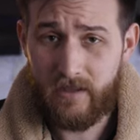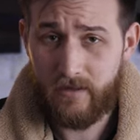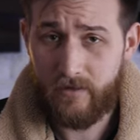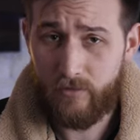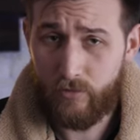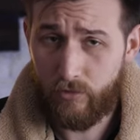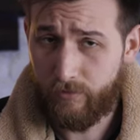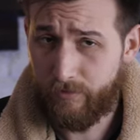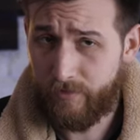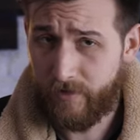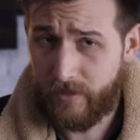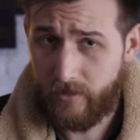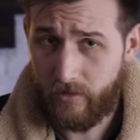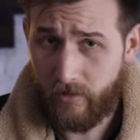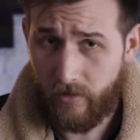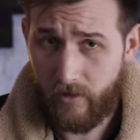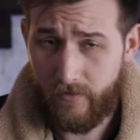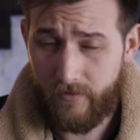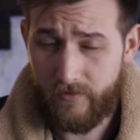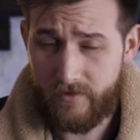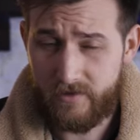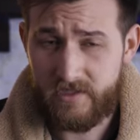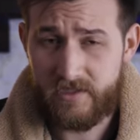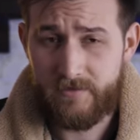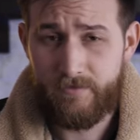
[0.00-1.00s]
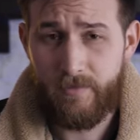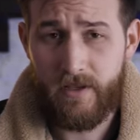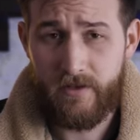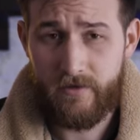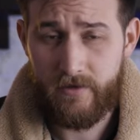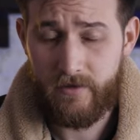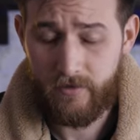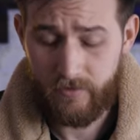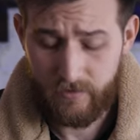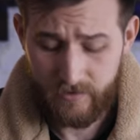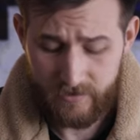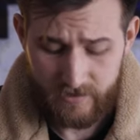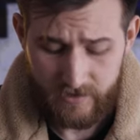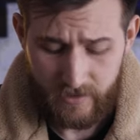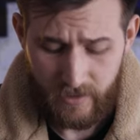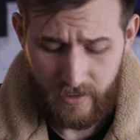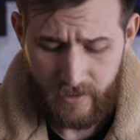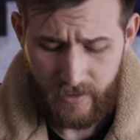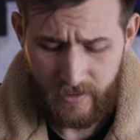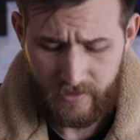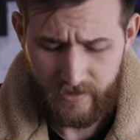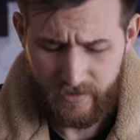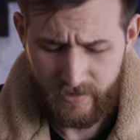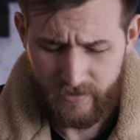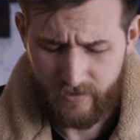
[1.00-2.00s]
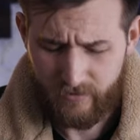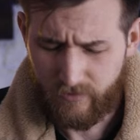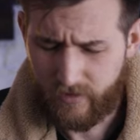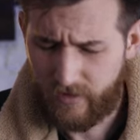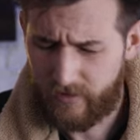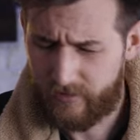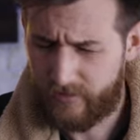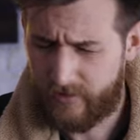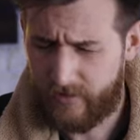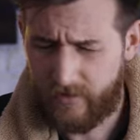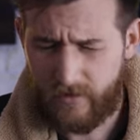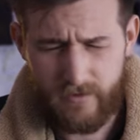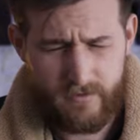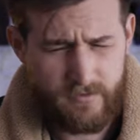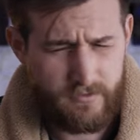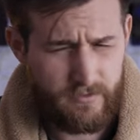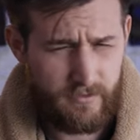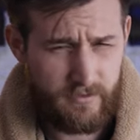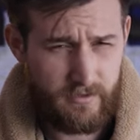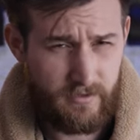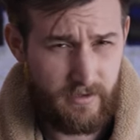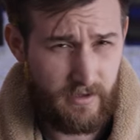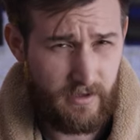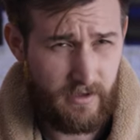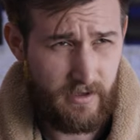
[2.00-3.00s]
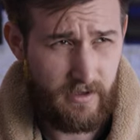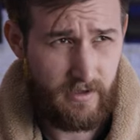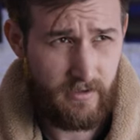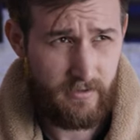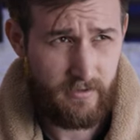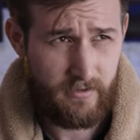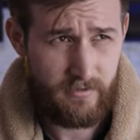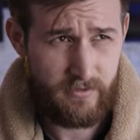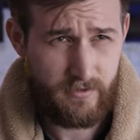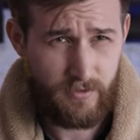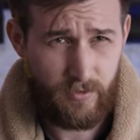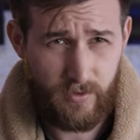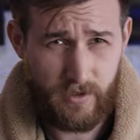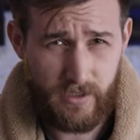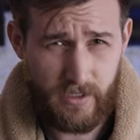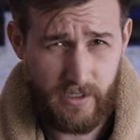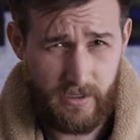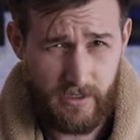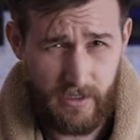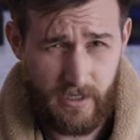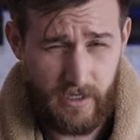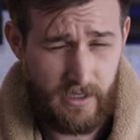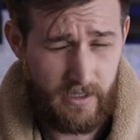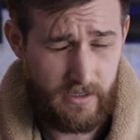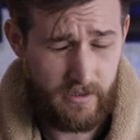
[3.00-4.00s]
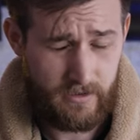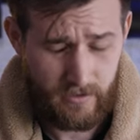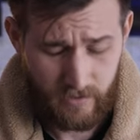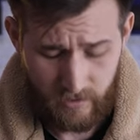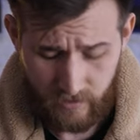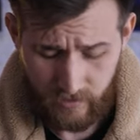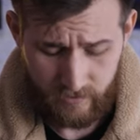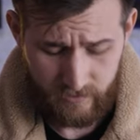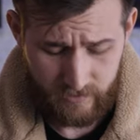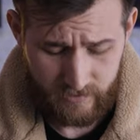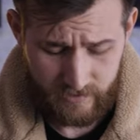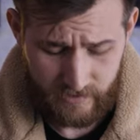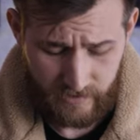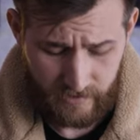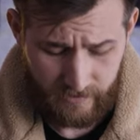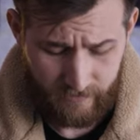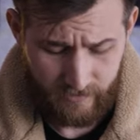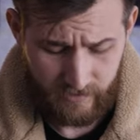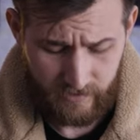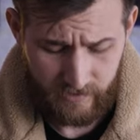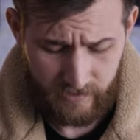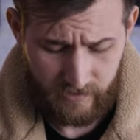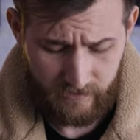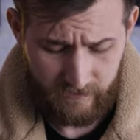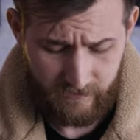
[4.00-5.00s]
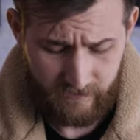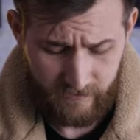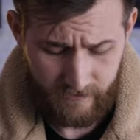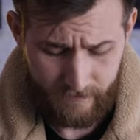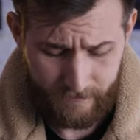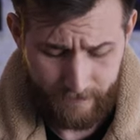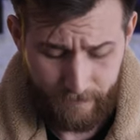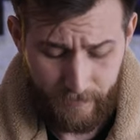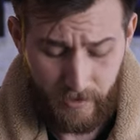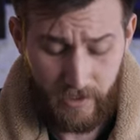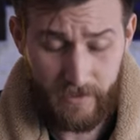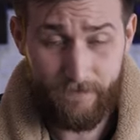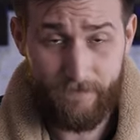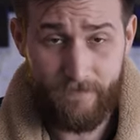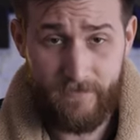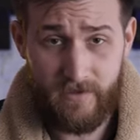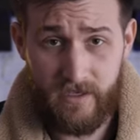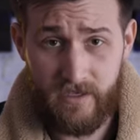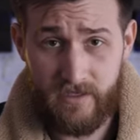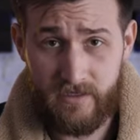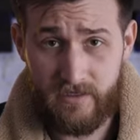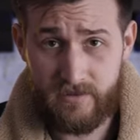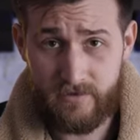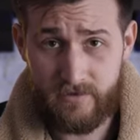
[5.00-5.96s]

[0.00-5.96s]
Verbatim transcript: a little bit on the spendier side at around $129, I believe, but it